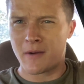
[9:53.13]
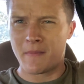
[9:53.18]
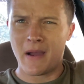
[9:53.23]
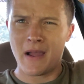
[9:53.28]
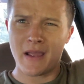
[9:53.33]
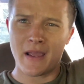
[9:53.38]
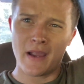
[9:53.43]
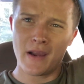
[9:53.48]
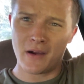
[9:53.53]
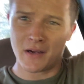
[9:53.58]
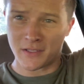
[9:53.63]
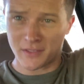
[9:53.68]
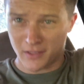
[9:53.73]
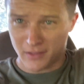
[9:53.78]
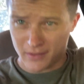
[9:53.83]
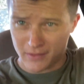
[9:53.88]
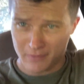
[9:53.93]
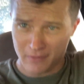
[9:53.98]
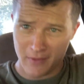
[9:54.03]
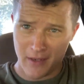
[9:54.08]
my hair is a
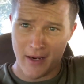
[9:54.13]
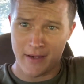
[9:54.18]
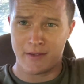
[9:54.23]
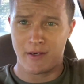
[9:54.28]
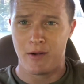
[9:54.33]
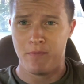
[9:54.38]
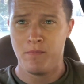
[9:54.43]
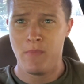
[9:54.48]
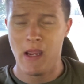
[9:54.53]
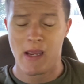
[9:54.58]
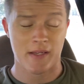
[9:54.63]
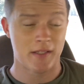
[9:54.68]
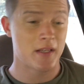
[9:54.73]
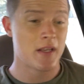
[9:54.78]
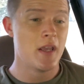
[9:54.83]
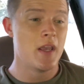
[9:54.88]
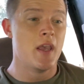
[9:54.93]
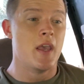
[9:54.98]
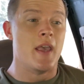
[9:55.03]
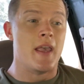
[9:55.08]
mess.
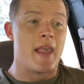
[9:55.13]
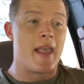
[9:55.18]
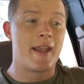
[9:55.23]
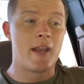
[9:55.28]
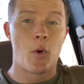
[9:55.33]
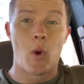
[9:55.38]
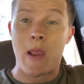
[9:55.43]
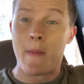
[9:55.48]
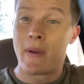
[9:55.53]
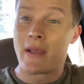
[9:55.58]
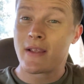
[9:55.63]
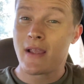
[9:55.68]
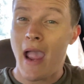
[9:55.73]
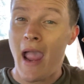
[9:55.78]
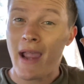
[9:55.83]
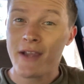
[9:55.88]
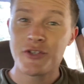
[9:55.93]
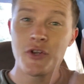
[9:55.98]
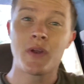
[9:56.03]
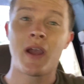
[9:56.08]
Anyway, but
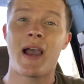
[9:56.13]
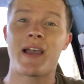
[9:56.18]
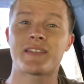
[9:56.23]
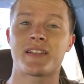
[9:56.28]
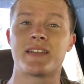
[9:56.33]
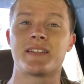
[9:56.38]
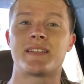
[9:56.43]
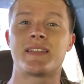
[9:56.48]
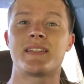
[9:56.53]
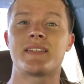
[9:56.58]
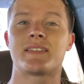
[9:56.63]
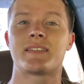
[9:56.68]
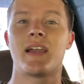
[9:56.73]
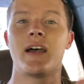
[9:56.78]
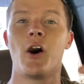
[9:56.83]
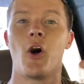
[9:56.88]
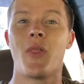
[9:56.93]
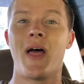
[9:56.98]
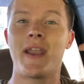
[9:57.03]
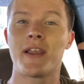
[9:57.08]
as you guys can
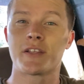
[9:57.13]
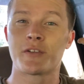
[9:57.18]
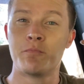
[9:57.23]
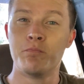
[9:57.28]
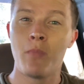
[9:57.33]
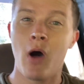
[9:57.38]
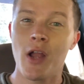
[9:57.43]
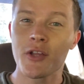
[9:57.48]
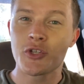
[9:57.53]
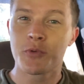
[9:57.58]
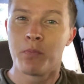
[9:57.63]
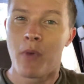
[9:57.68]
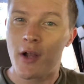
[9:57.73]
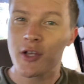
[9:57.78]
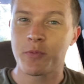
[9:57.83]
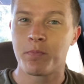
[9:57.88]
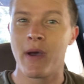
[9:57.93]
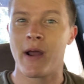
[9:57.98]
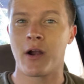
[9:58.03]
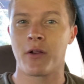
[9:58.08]
tell, that is much,
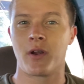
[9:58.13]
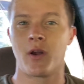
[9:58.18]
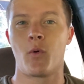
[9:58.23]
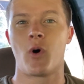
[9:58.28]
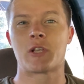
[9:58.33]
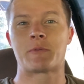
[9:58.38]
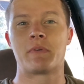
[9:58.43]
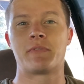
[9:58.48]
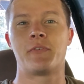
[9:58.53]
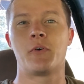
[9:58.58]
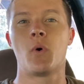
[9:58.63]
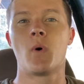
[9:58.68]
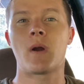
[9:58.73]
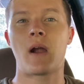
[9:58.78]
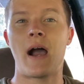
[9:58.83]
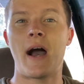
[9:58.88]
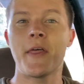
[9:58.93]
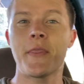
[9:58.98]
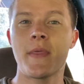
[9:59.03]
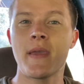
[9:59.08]
much better than it was
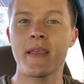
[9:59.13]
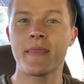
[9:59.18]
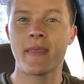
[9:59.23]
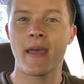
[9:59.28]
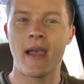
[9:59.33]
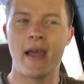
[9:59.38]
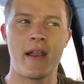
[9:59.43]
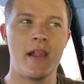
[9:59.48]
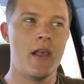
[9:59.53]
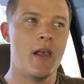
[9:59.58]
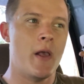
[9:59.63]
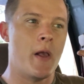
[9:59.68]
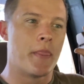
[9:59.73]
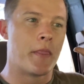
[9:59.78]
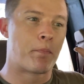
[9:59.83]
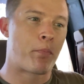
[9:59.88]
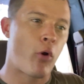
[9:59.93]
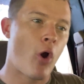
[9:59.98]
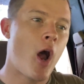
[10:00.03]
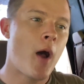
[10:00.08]
before. I think that
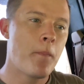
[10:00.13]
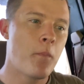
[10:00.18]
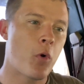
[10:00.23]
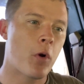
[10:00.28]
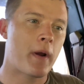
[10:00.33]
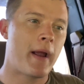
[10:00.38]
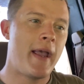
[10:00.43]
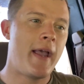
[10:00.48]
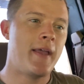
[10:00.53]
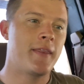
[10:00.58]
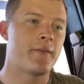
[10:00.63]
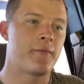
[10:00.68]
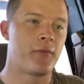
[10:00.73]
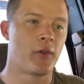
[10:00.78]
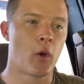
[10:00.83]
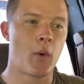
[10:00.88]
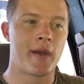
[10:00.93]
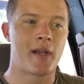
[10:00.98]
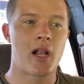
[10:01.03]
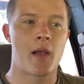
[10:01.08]
the problem where I had the
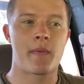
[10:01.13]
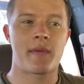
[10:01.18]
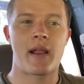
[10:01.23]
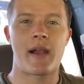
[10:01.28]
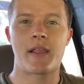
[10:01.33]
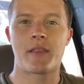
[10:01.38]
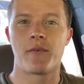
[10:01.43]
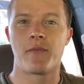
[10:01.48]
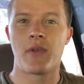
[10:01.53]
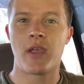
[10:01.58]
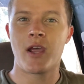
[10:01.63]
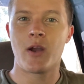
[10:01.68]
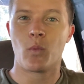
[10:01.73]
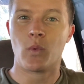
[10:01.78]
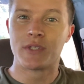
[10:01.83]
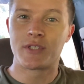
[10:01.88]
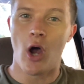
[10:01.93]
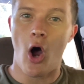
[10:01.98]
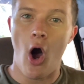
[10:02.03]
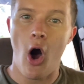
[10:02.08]
fluid coming out of the vent
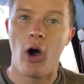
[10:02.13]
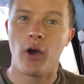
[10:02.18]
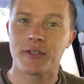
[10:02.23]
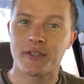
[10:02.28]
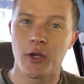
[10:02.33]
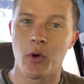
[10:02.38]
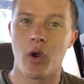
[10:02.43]
was also